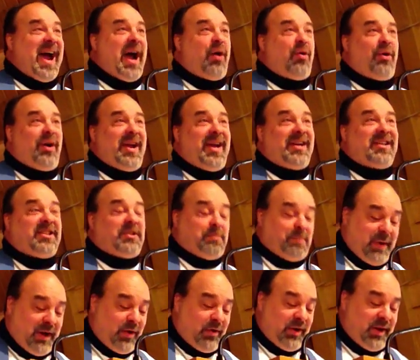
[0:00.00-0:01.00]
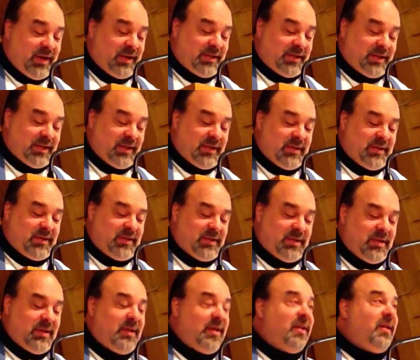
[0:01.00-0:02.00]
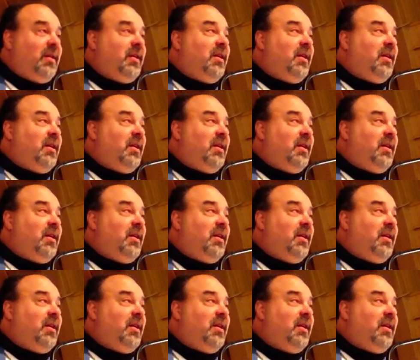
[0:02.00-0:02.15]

our experiences,